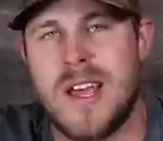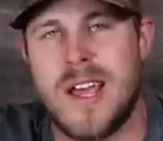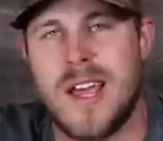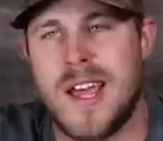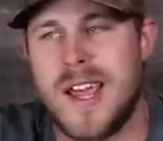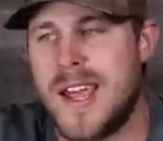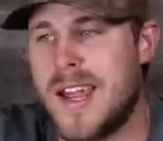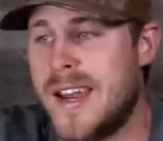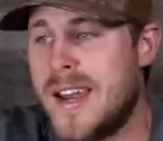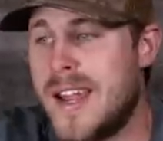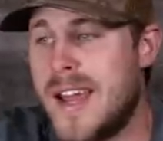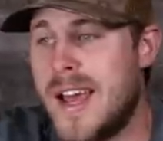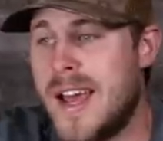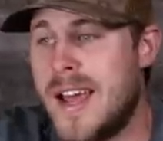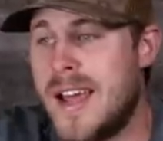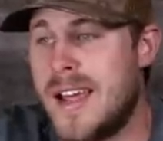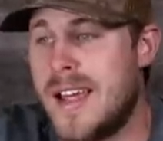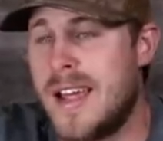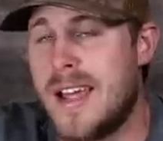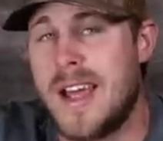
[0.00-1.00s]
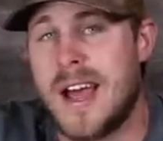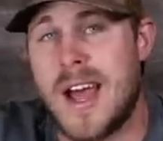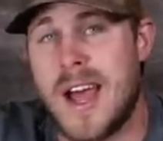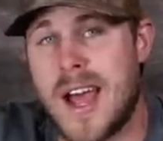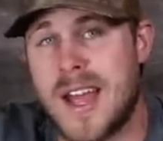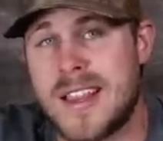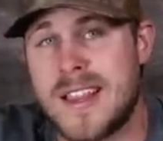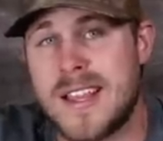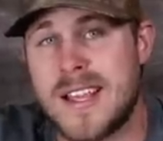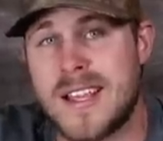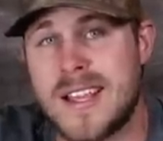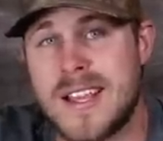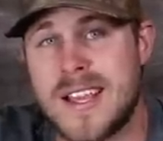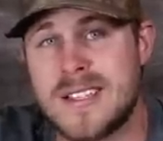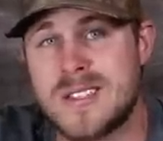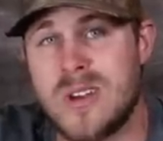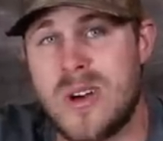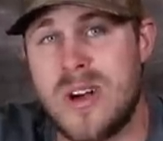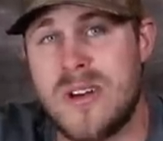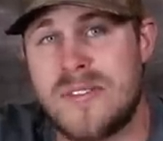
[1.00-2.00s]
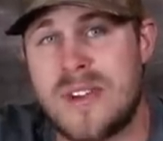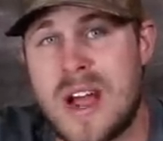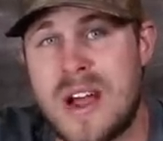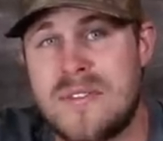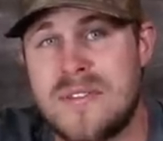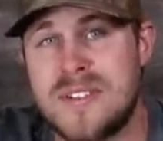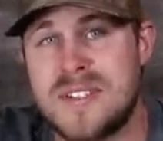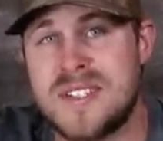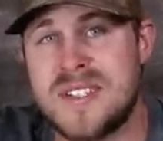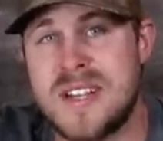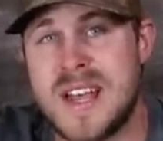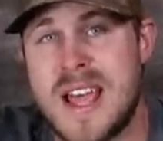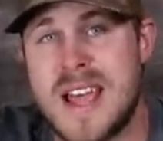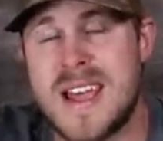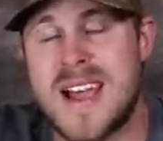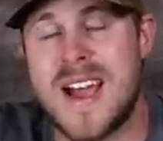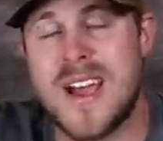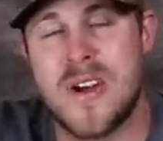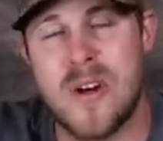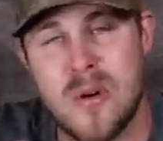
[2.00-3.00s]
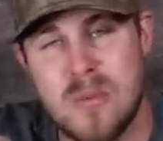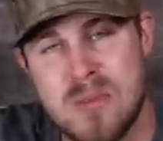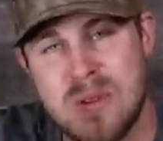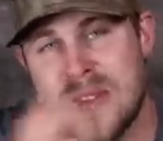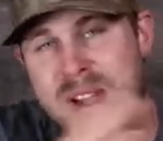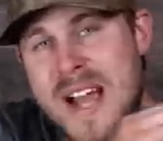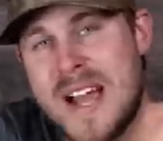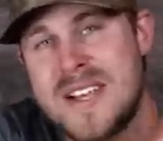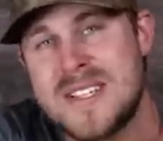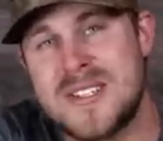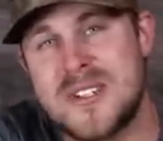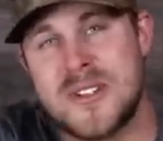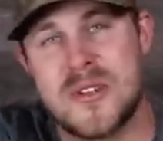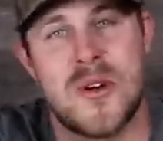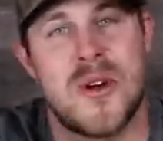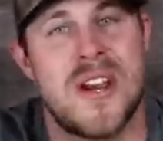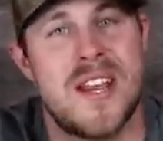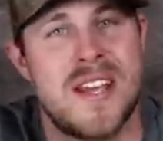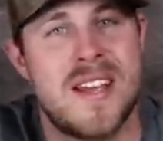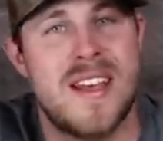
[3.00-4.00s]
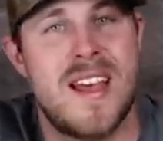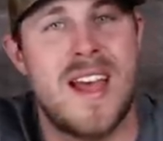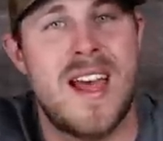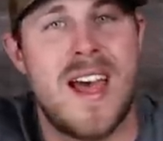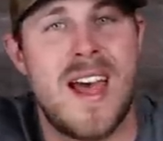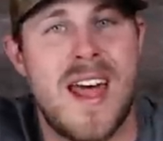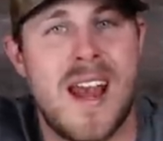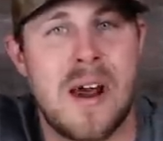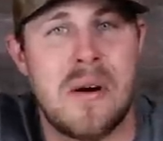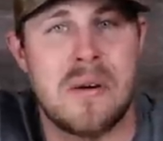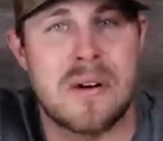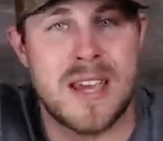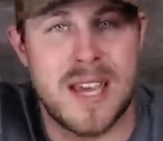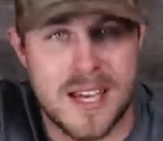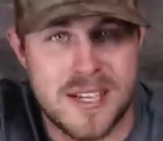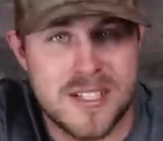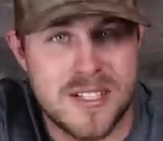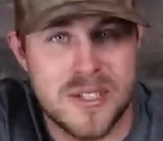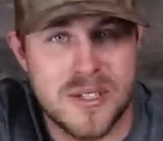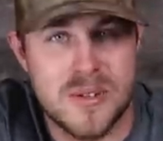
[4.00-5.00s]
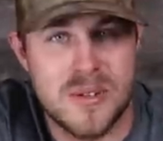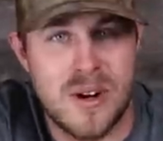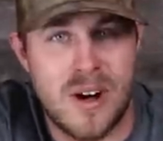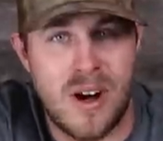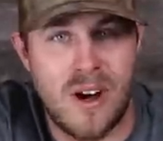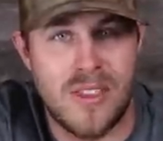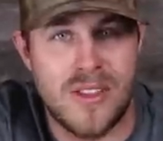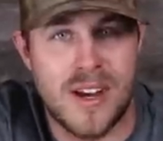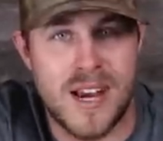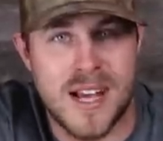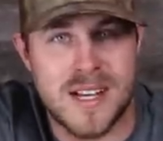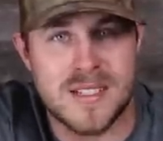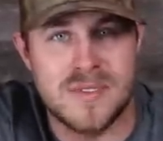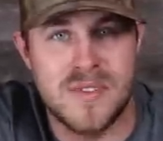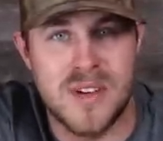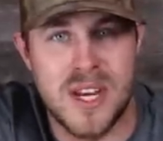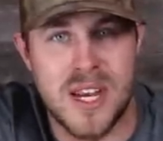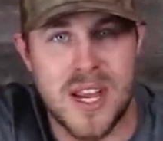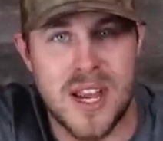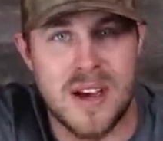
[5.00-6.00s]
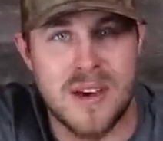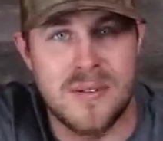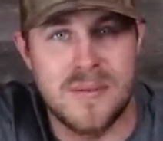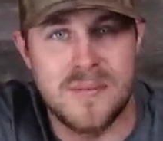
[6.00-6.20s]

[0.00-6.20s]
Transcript: And I think that's all I've got for today. I hope you guys enjoyed it, and I will catch you on the next video.